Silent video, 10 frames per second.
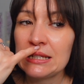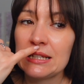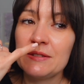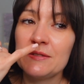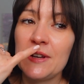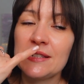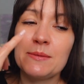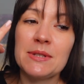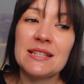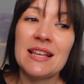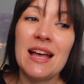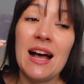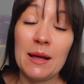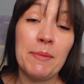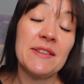I'm going to fast up to this,
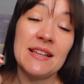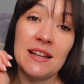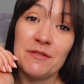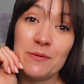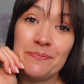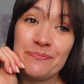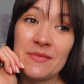I put the sat nav on.